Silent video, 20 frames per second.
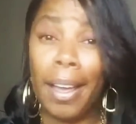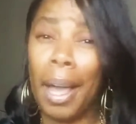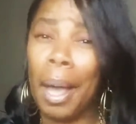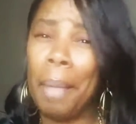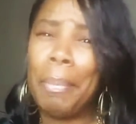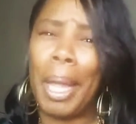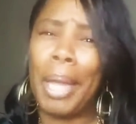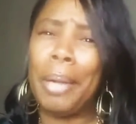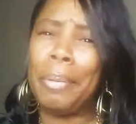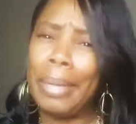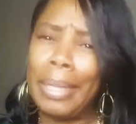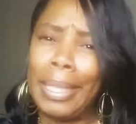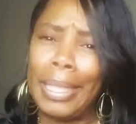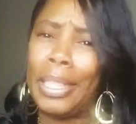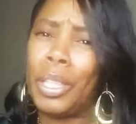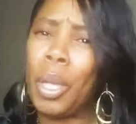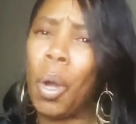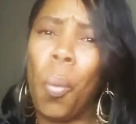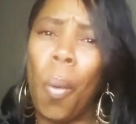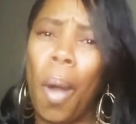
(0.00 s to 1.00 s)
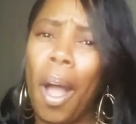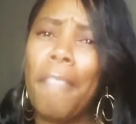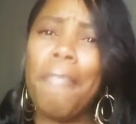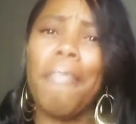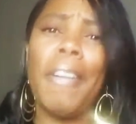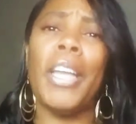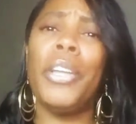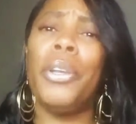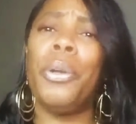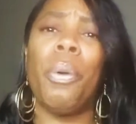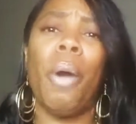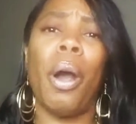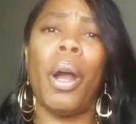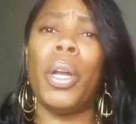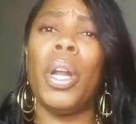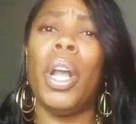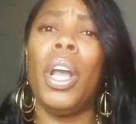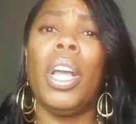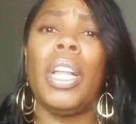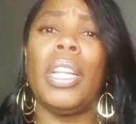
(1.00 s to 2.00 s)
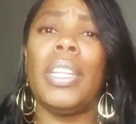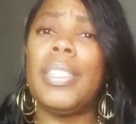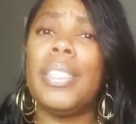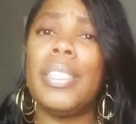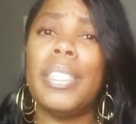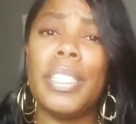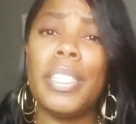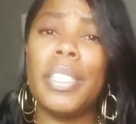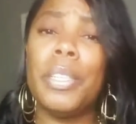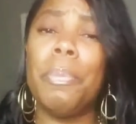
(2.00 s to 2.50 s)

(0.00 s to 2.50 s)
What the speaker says: I'm like, really? No Wi-Fi? You aren't listening